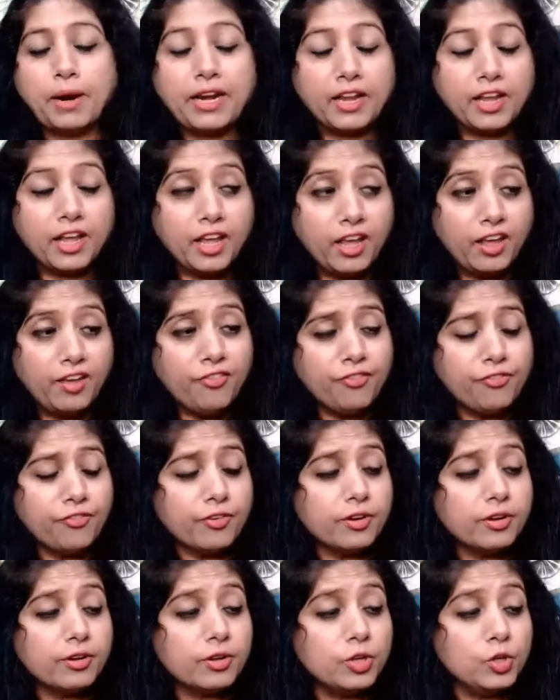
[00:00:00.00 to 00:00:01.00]
But
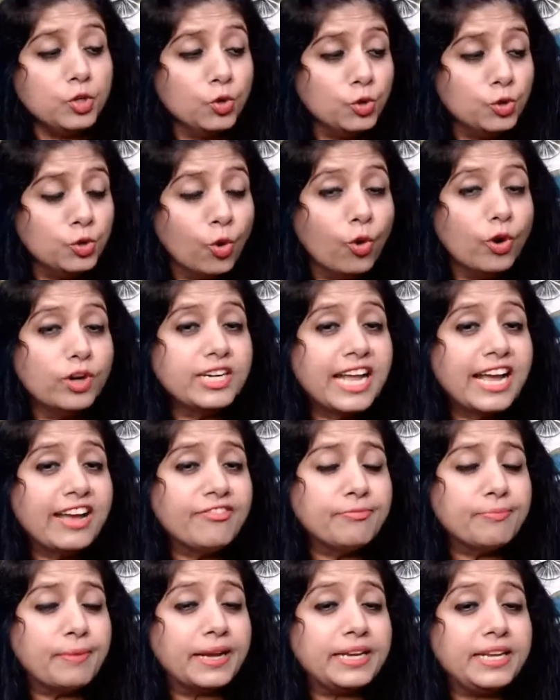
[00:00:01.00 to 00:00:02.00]
if you don't
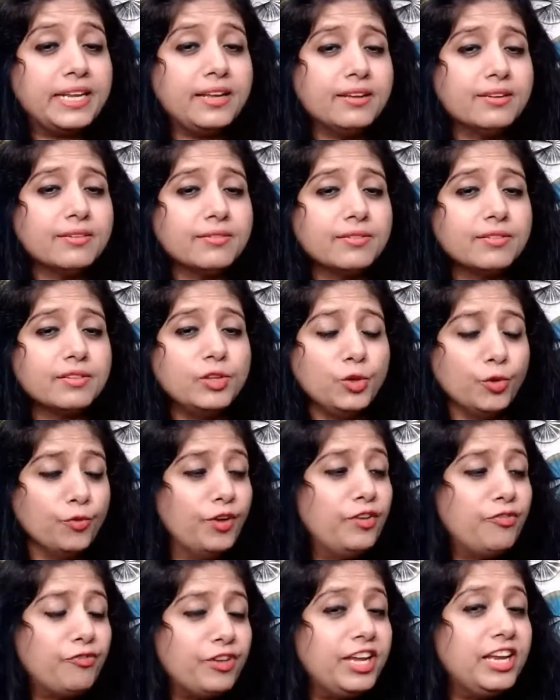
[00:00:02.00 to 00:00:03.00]
have money,
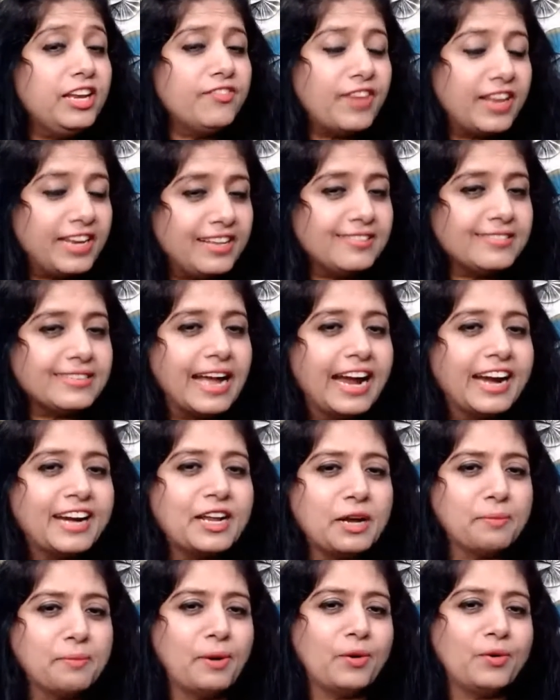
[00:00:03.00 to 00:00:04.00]
you will feel very
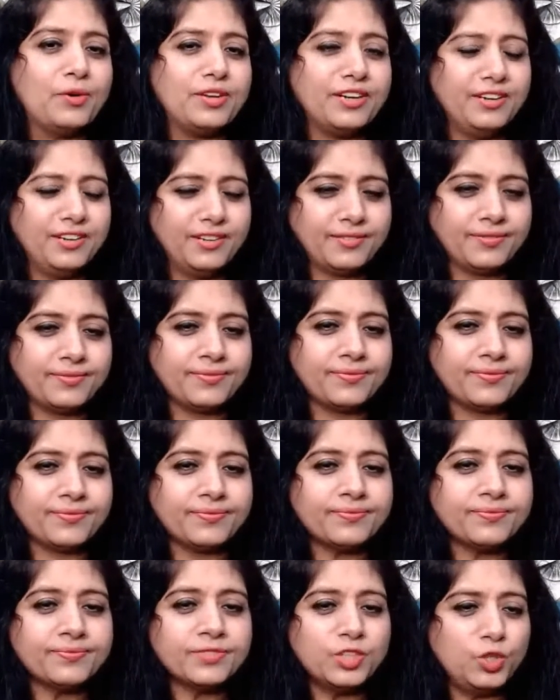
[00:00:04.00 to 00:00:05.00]
sad about it.
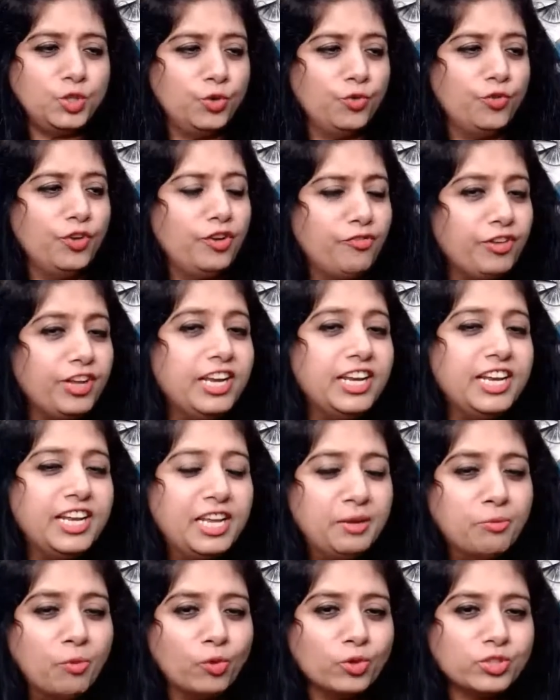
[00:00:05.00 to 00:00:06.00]
You will
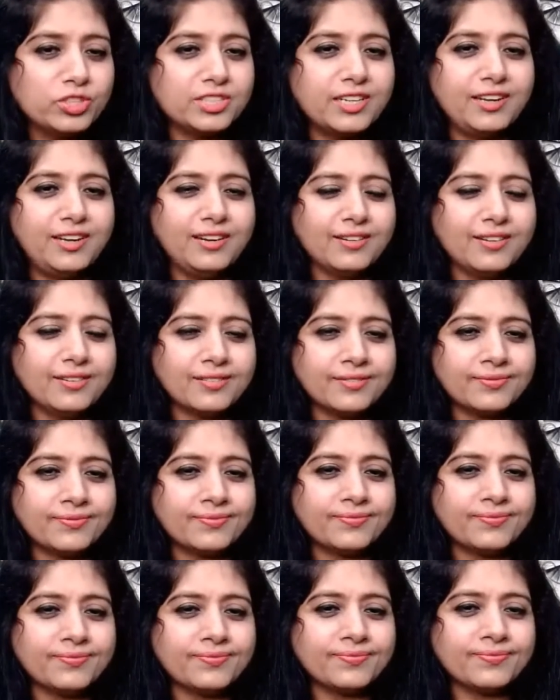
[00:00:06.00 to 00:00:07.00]
feel emotional,
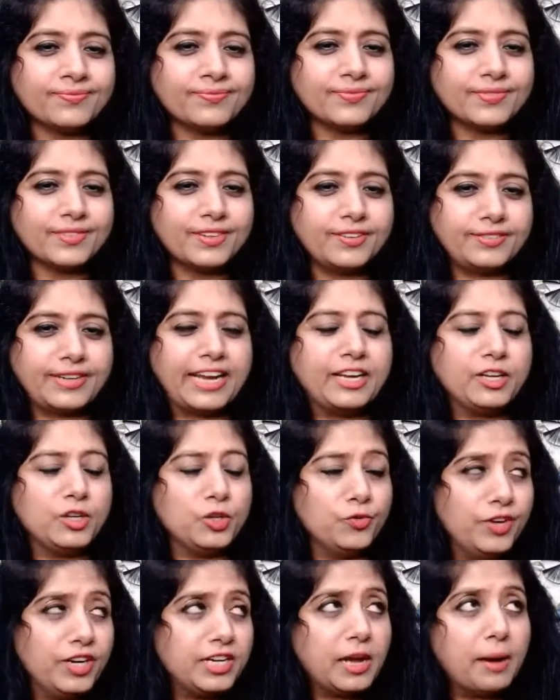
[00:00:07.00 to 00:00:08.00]

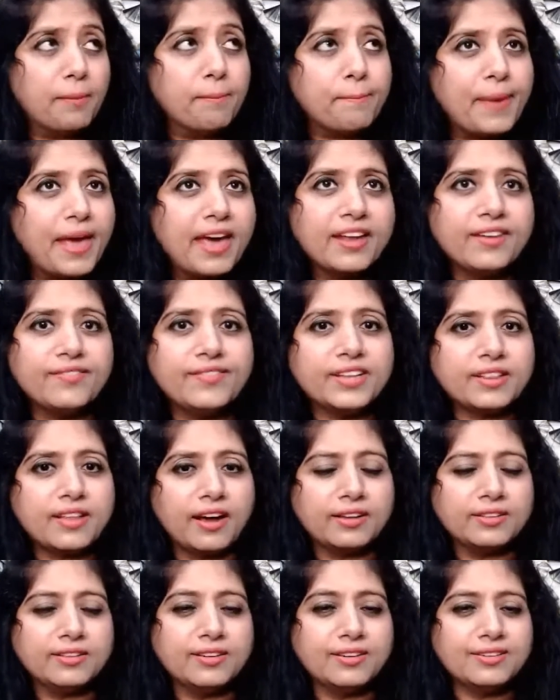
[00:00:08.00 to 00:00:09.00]
right? You will compare with
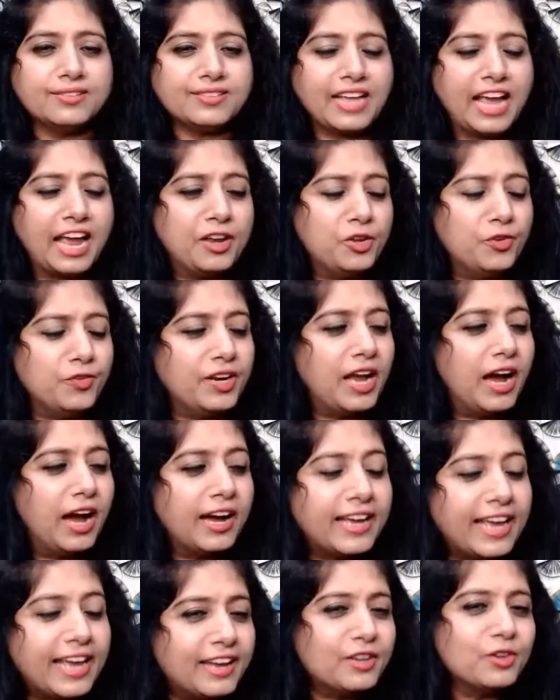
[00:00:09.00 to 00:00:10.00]
others and you will
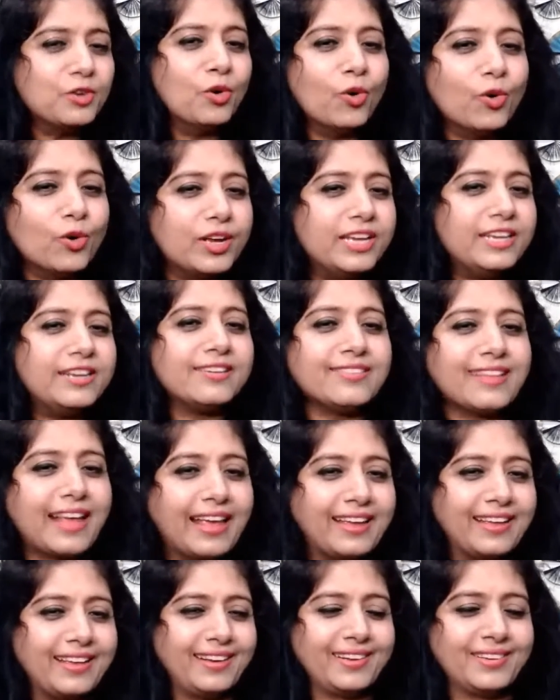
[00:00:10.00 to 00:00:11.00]
again go in a
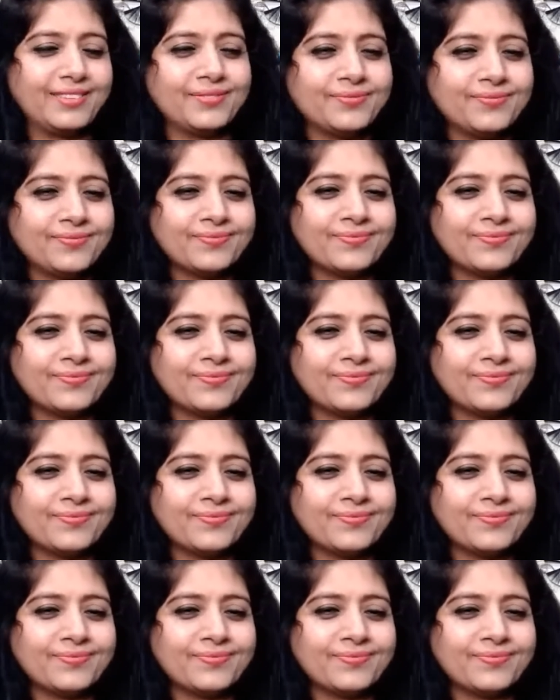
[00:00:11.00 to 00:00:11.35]
cycle.